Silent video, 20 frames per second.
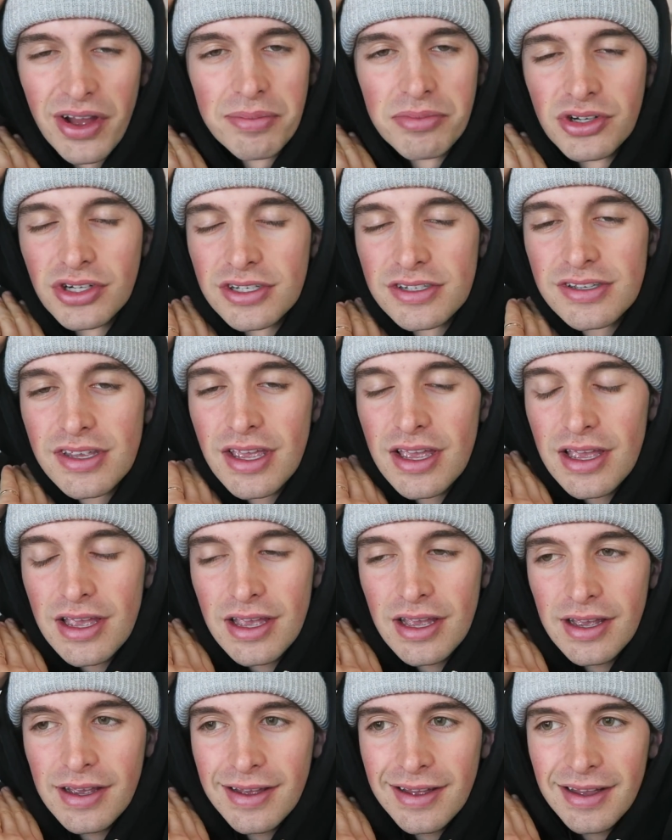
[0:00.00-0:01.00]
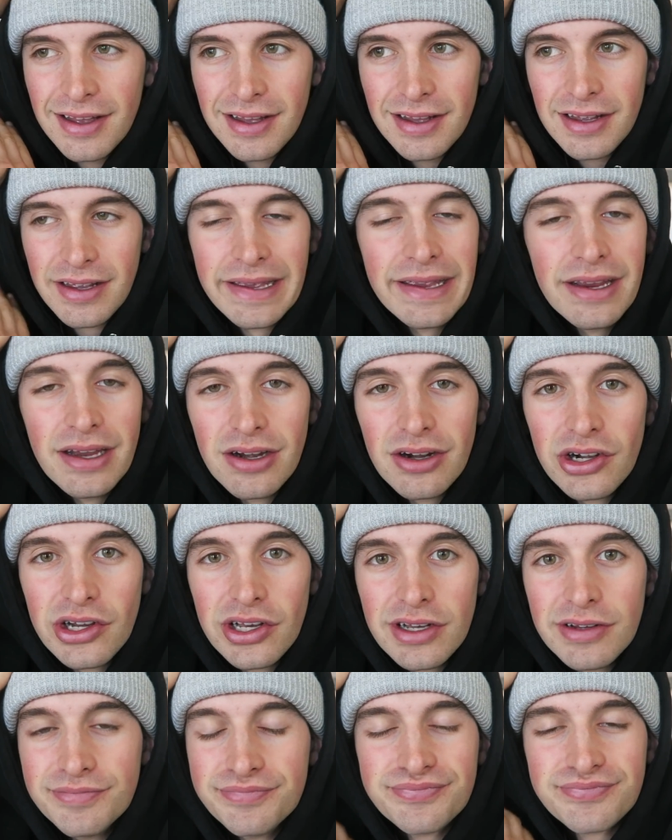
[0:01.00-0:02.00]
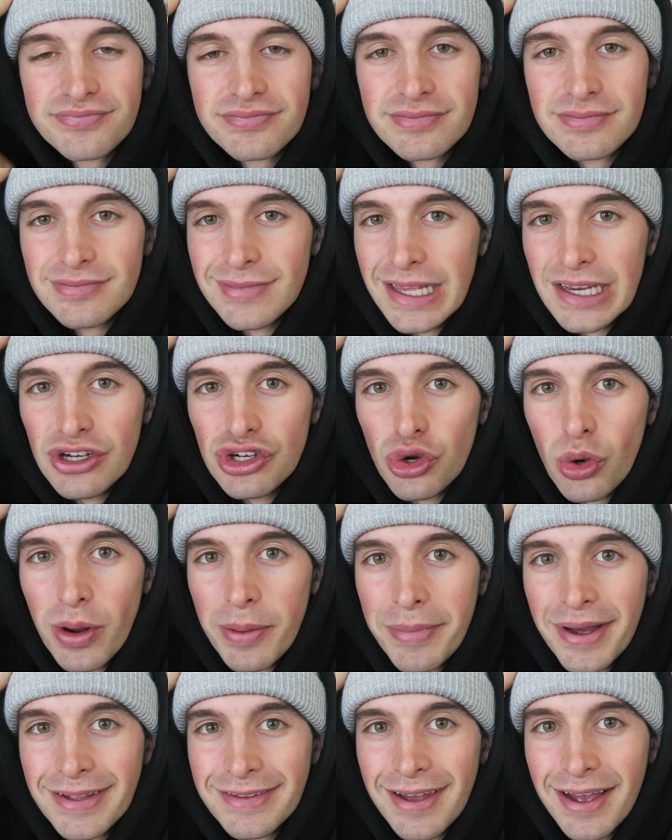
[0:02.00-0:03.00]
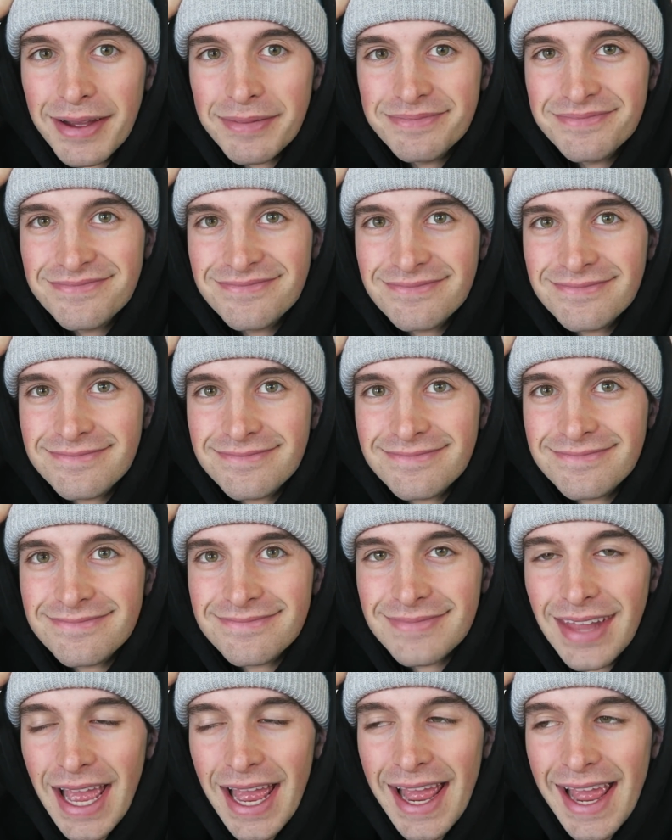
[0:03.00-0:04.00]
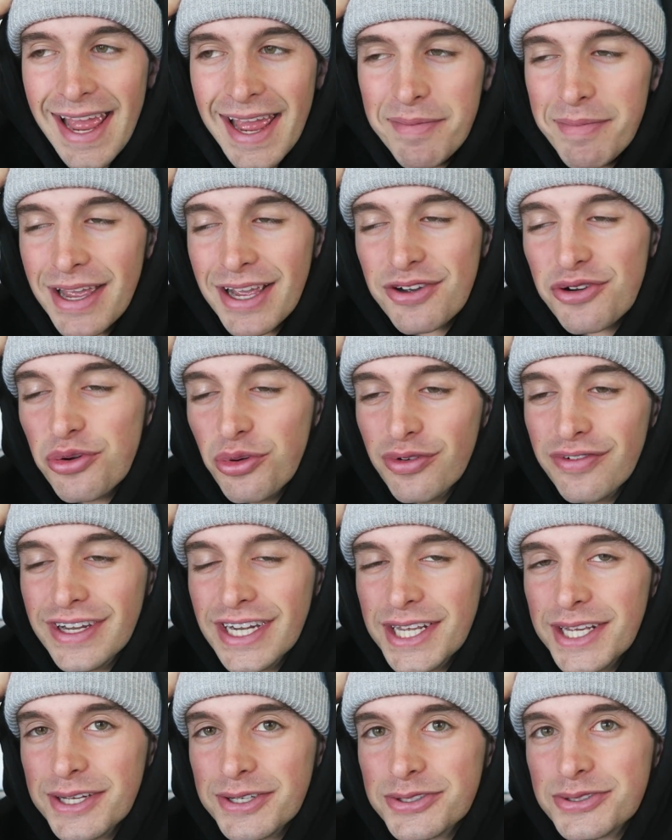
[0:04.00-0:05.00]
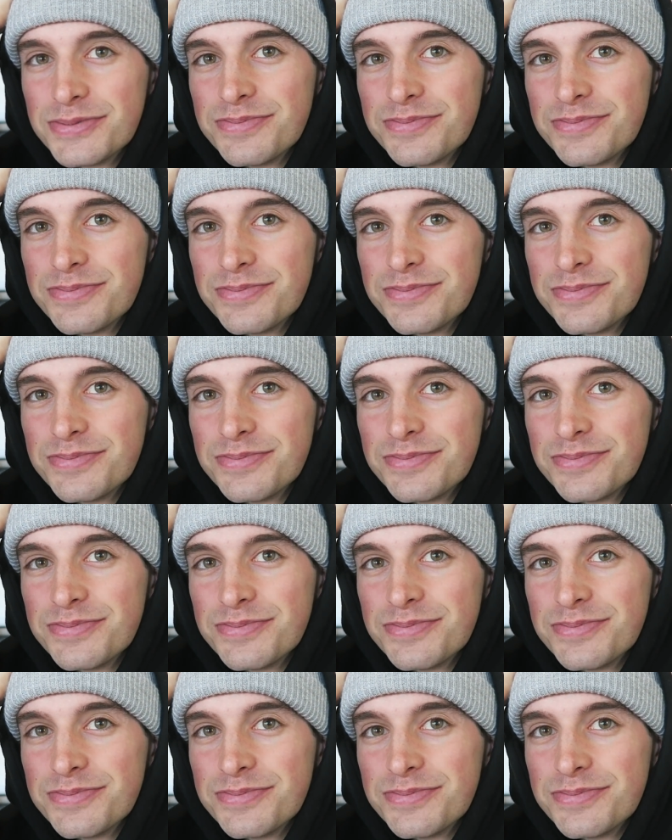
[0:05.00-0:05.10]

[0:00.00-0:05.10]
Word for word: I'm just here to enjoy my time and make cool videos.